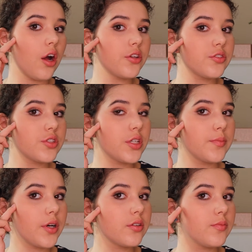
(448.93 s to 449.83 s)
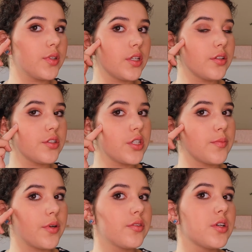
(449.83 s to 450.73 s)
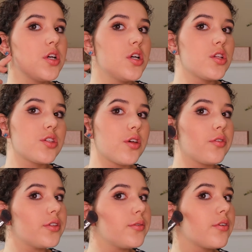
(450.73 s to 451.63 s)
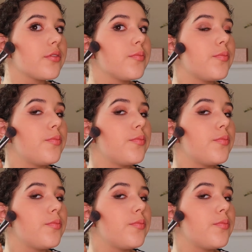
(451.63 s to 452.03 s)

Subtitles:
on your cheekbone, below your cheekbone, so the